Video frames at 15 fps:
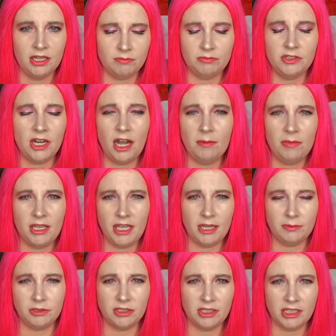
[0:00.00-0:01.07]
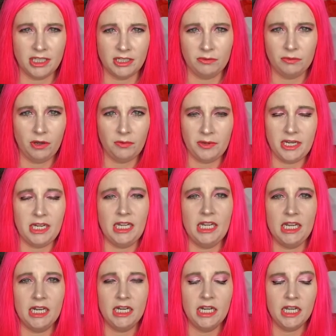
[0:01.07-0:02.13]
not being able to get what we
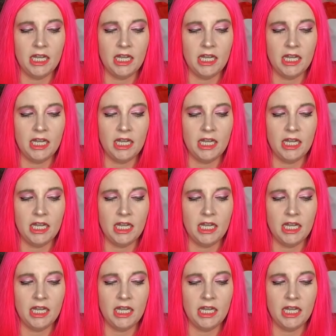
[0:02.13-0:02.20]
need.